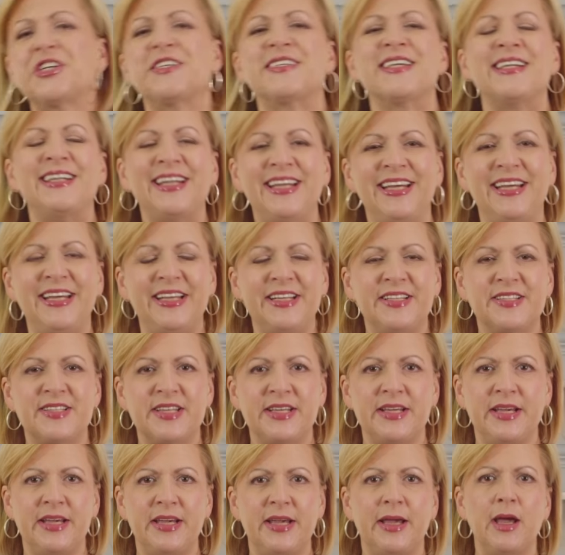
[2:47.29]
an
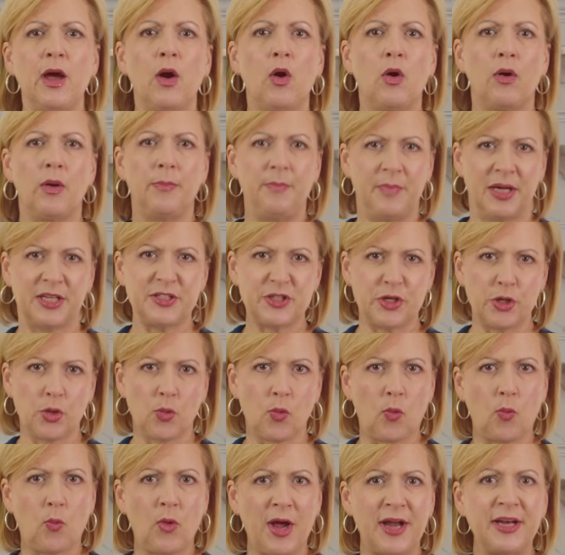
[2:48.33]
easy mix your
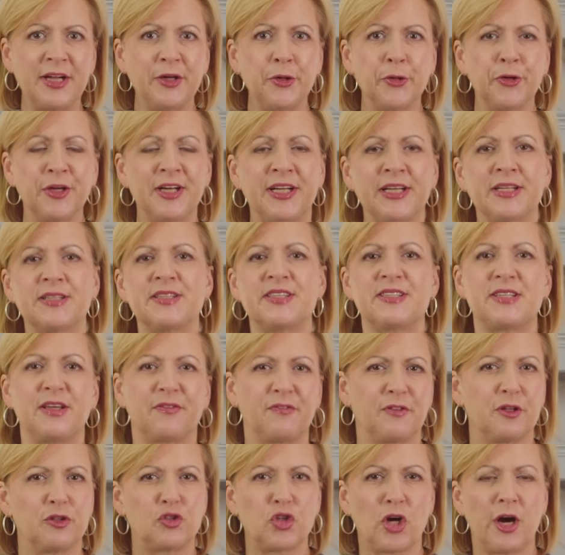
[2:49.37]
wet ingredients,
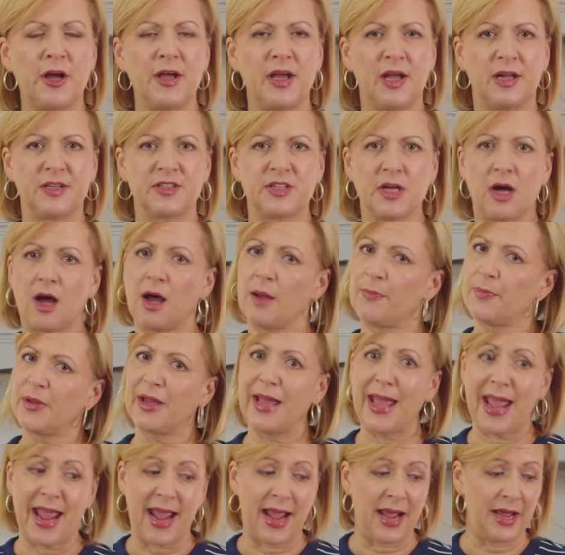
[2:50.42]
sift the dry on top,
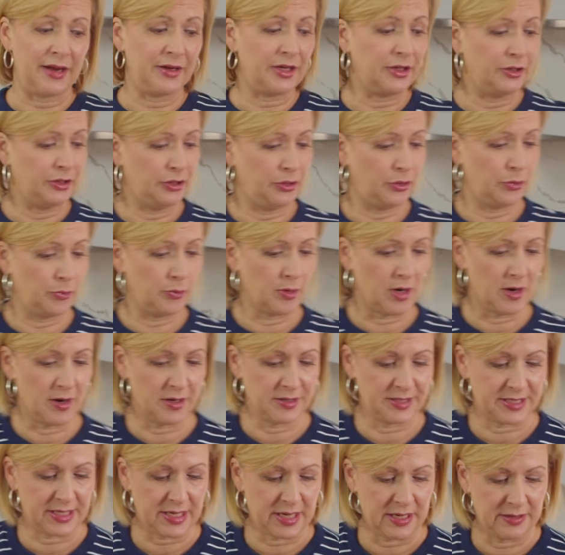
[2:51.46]
and you are
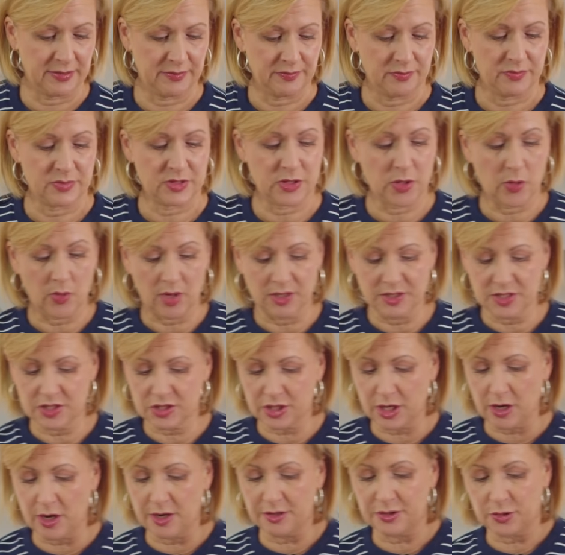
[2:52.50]
done. So I'll
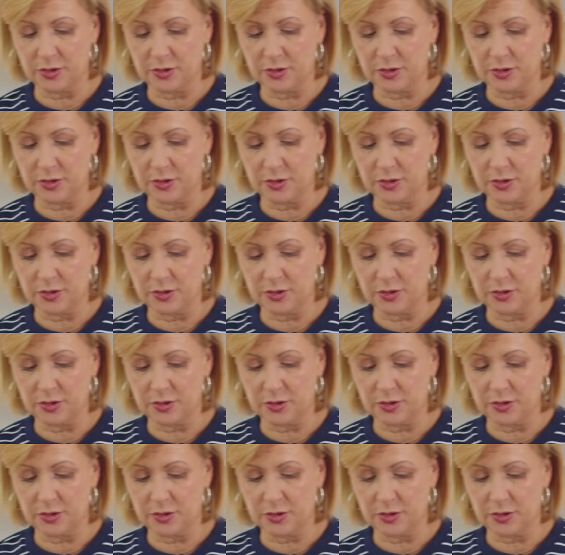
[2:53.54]
start